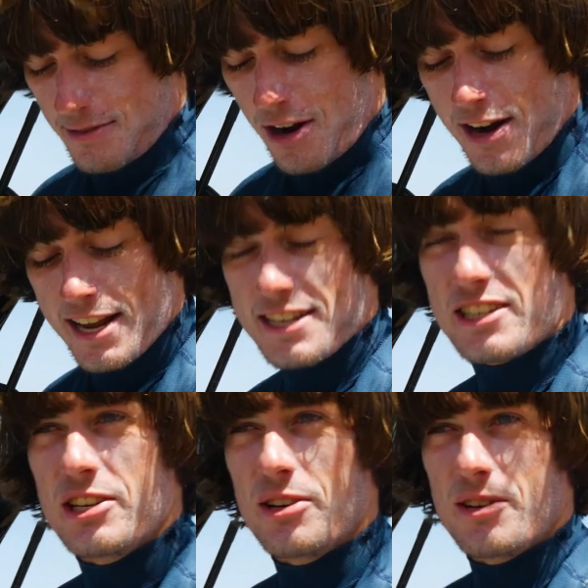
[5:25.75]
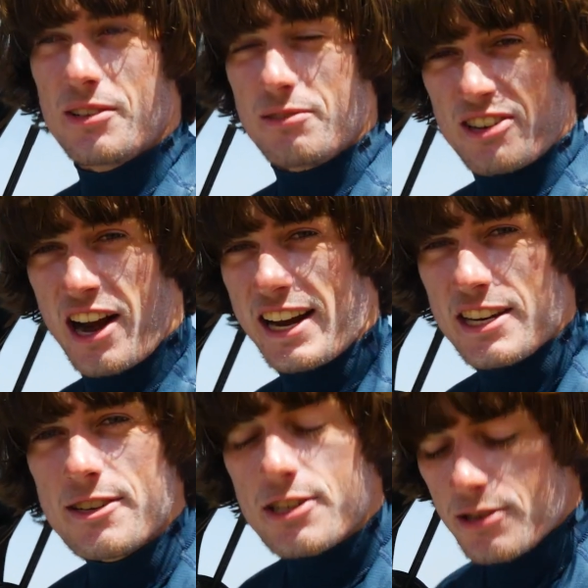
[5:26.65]
on it to try and get
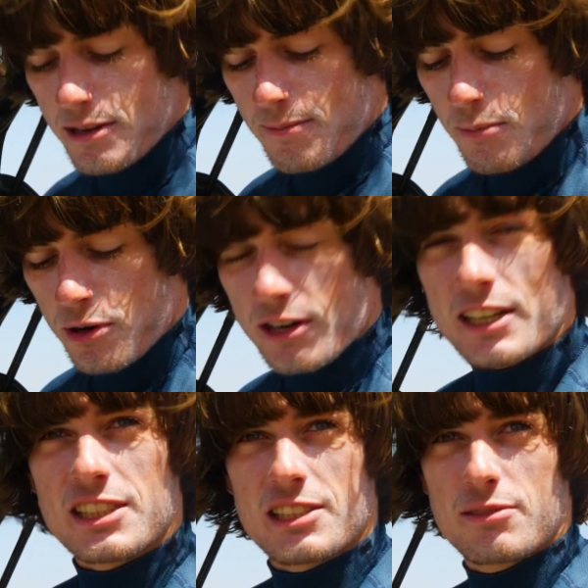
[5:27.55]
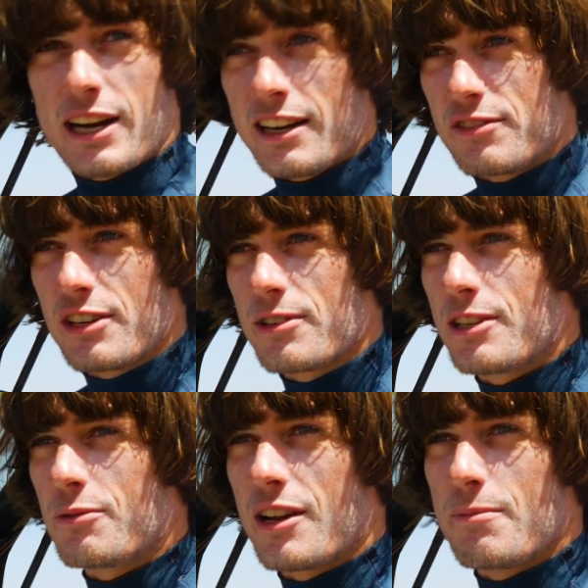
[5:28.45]
used to it more, because it's kind of different
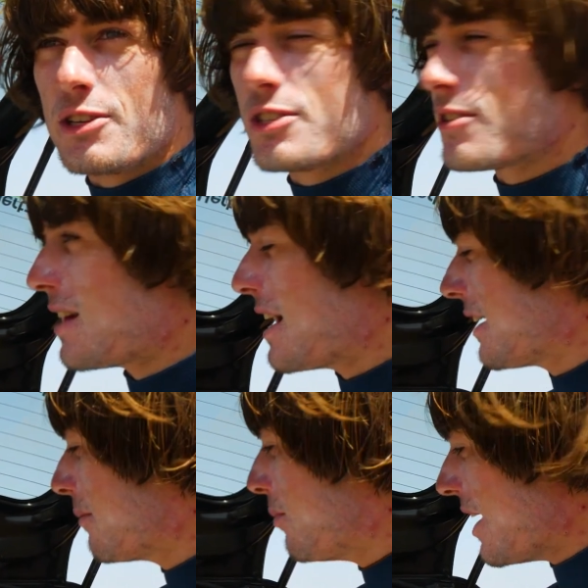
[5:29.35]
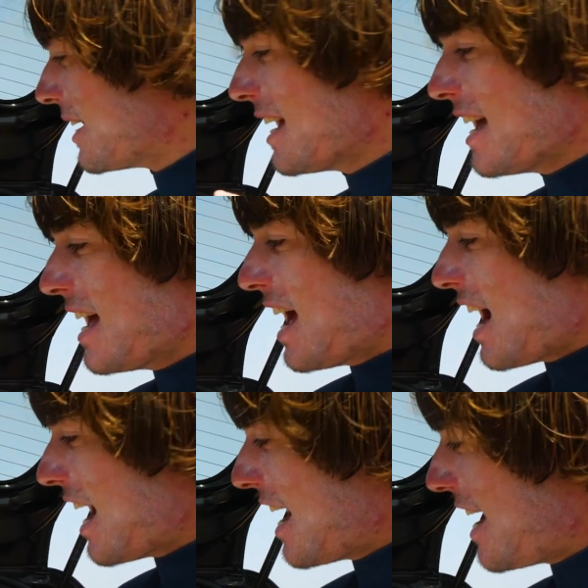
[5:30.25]
than what I'm used to riding, but
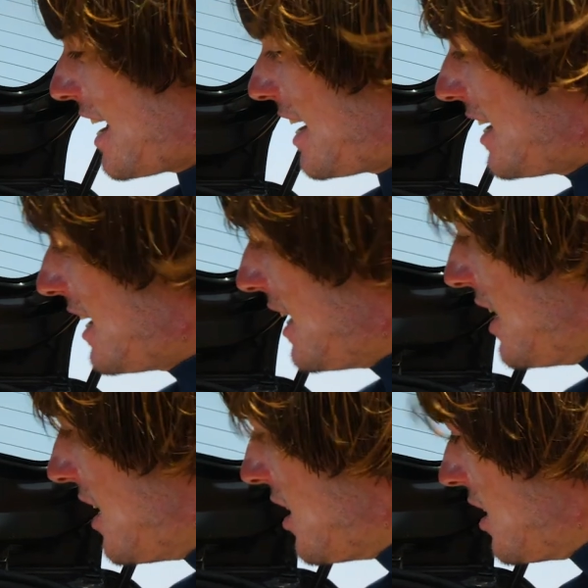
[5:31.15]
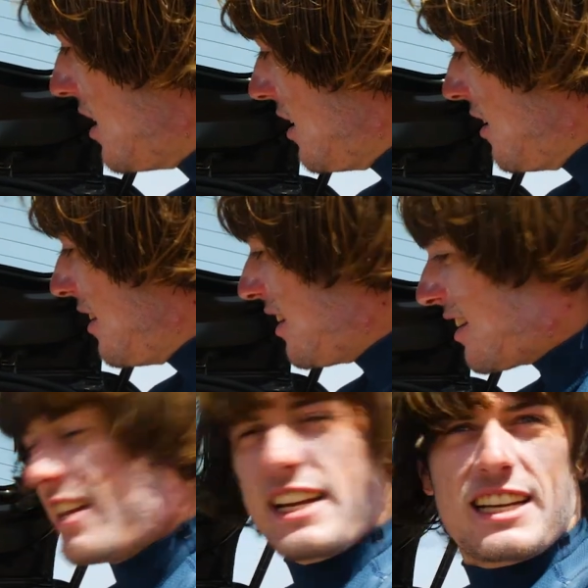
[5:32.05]
I
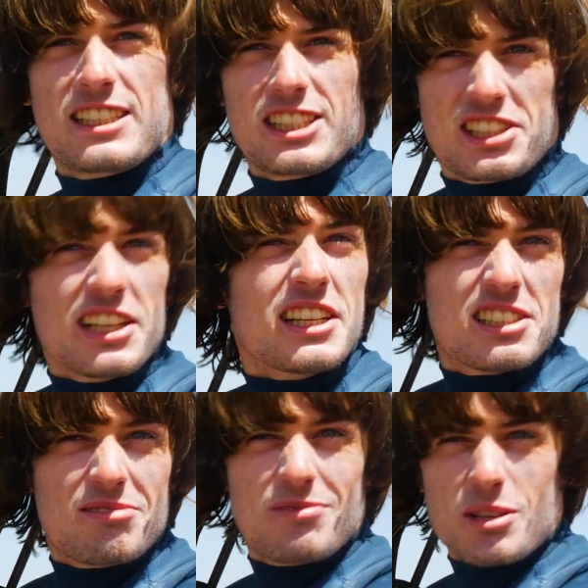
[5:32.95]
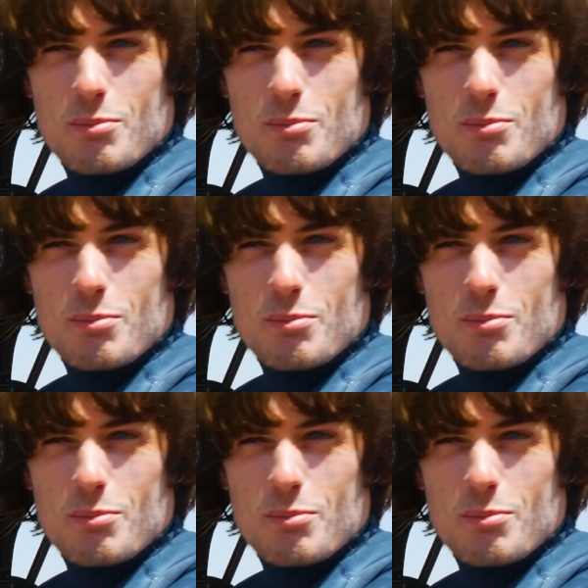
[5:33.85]
think it just needs to